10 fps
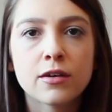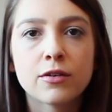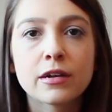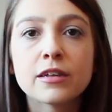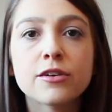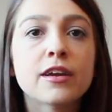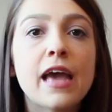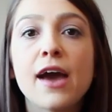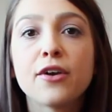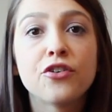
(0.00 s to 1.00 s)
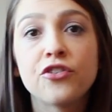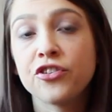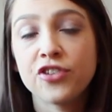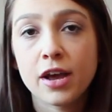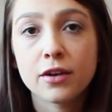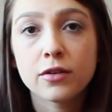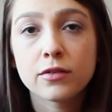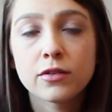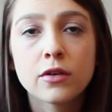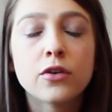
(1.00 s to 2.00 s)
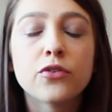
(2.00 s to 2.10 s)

or clearing energy channels.